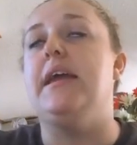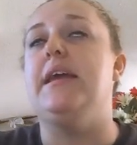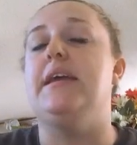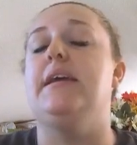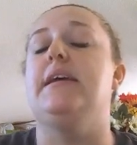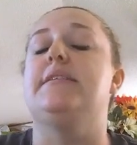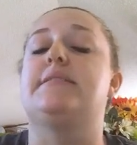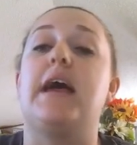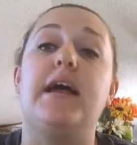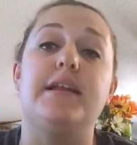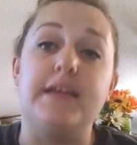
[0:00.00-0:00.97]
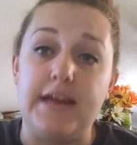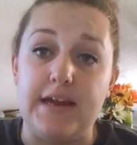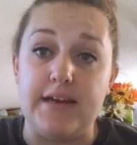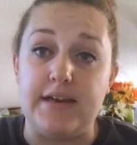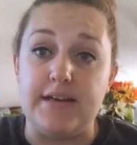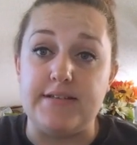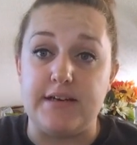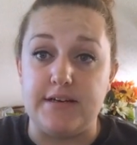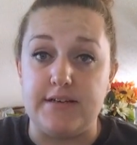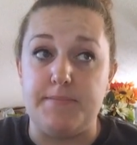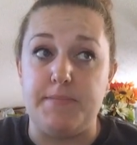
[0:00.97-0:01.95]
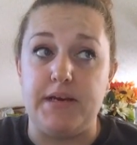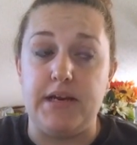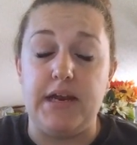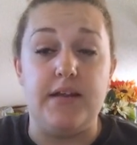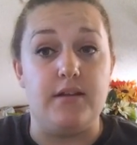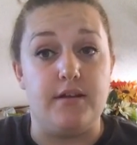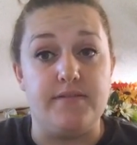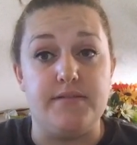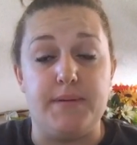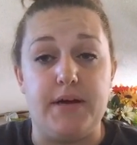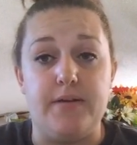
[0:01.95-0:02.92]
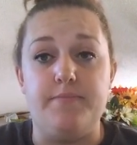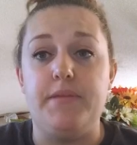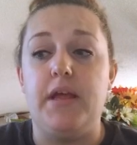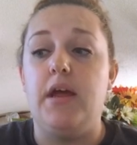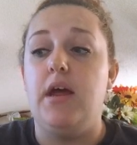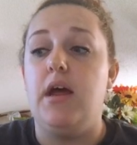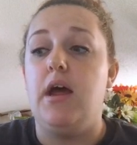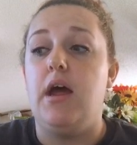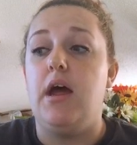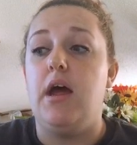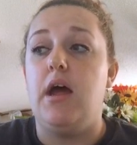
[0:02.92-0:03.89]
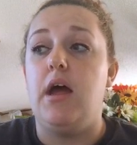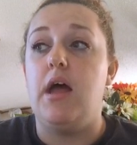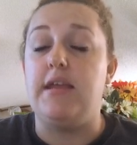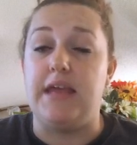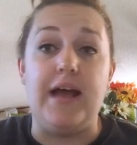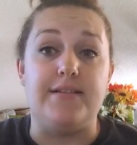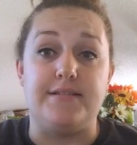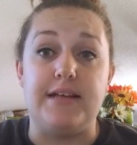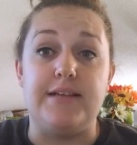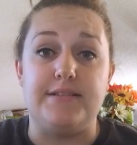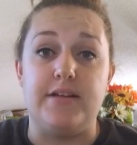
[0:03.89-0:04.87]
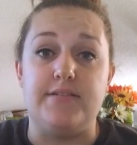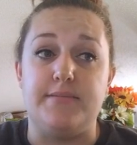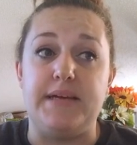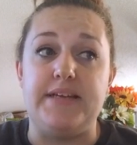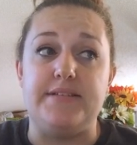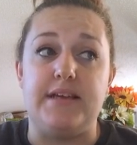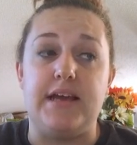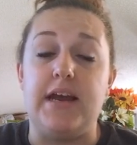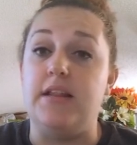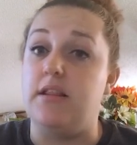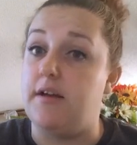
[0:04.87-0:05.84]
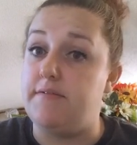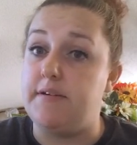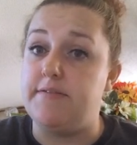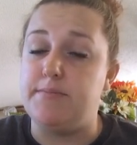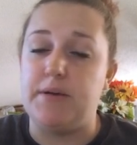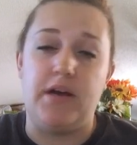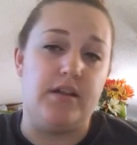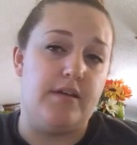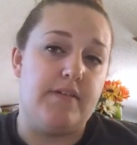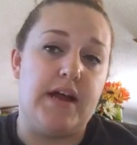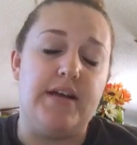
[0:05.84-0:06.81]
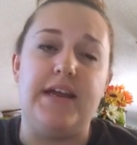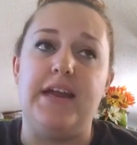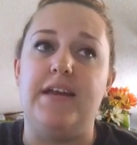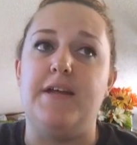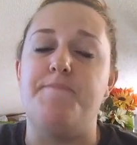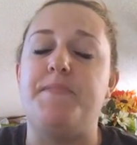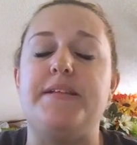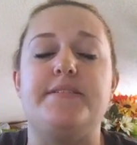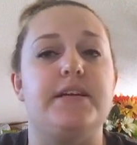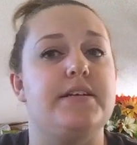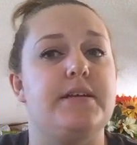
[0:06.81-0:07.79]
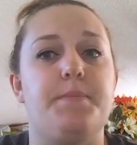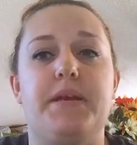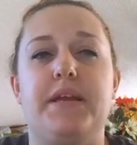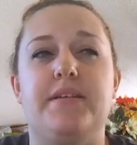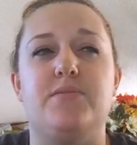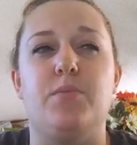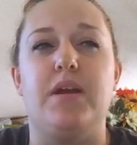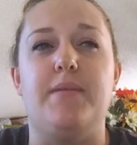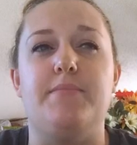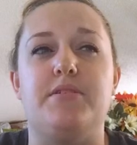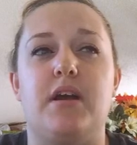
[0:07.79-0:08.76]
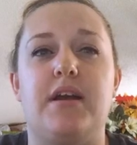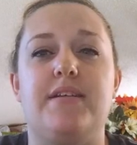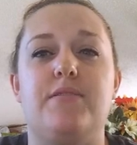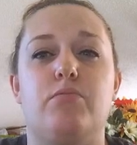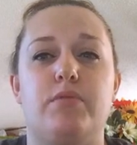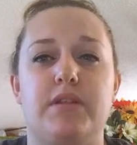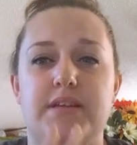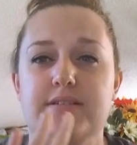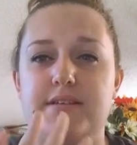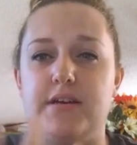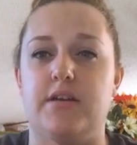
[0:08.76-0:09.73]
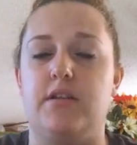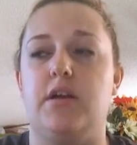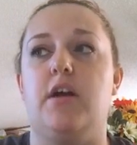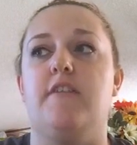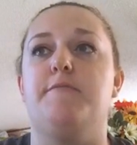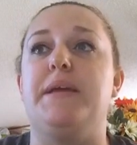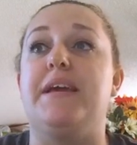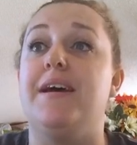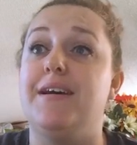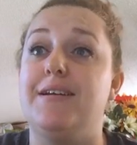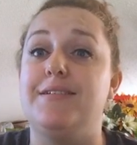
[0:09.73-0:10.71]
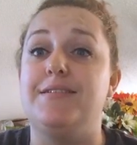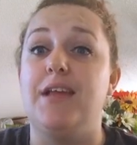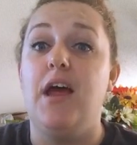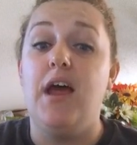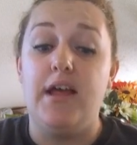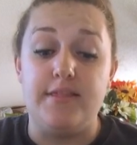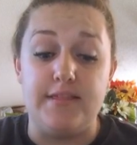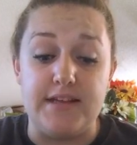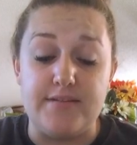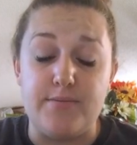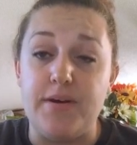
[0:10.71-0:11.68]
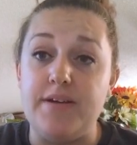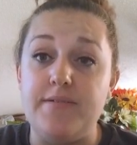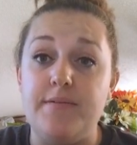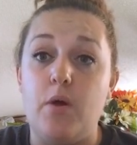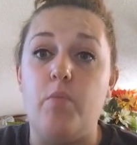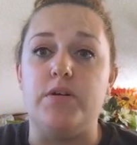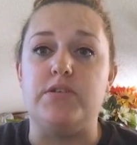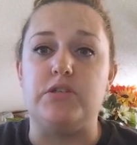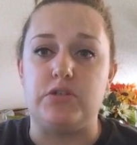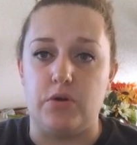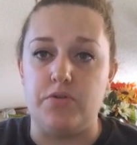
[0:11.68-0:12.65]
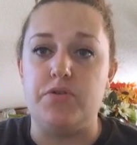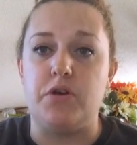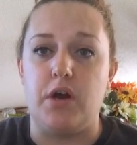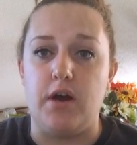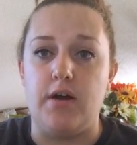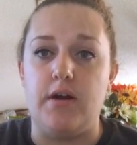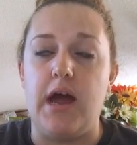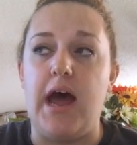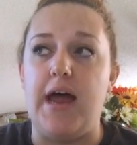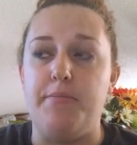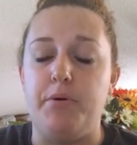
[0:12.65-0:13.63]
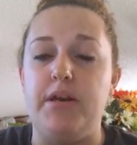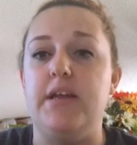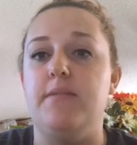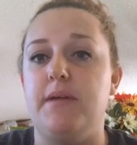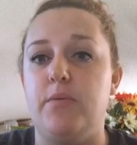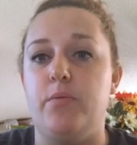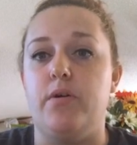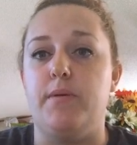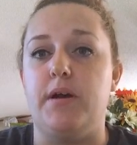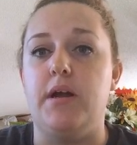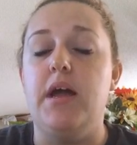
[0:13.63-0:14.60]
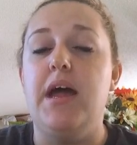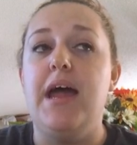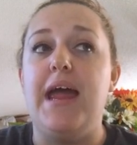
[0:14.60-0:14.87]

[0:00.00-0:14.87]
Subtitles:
It is Cotton Candy, Serendipity, and Love Spell. Yes, that sounds amazing, and I love Love Spell, I love Cotton Candy. Serendipity is one I'm starting to really steer clear of because this one was so strong. I put it in my warmer.